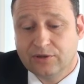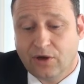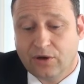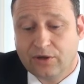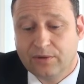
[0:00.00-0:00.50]

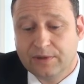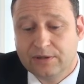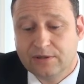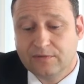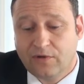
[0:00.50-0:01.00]

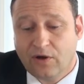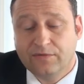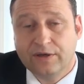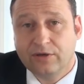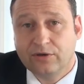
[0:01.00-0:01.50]
documents
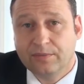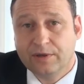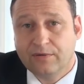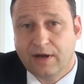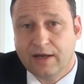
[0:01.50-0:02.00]
involving
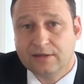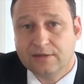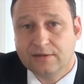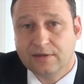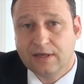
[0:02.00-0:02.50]
human
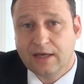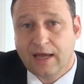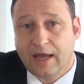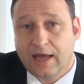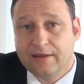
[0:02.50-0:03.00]
rights,
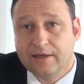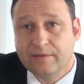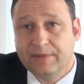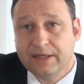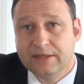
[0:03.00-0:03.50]
and
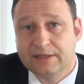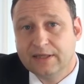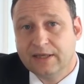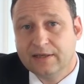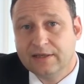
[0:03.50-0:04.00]
the
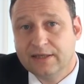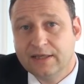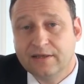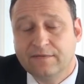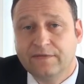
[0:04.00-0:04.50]
ability and
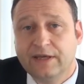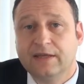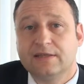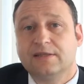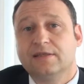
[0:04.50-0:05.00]
indeed the
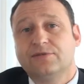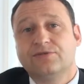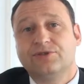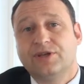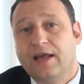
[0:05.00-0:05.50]
fearlessness
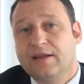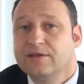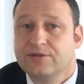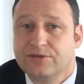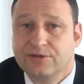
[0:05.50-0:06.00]
to
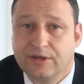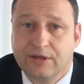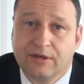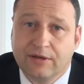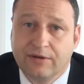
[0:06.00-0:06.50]
challenge
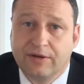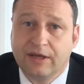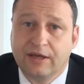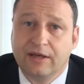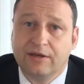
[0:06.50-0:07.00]

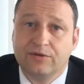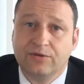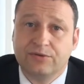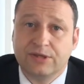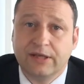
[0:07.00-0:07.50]
the
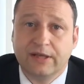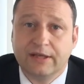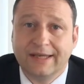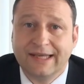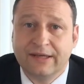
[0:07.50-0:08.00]
New
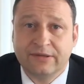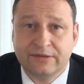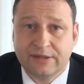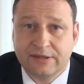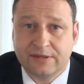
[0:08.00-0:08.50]
Zealand legal
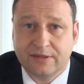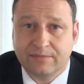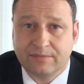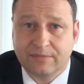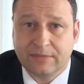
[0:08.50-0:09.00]

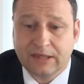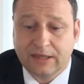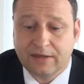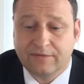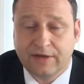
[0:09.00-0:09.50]
system
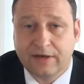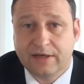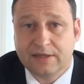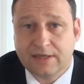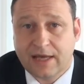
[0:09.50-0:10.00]
in
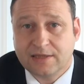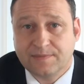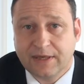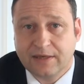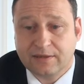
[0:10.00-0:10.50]
various
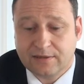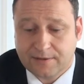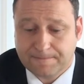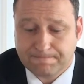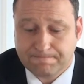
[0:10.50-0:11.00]
aspects,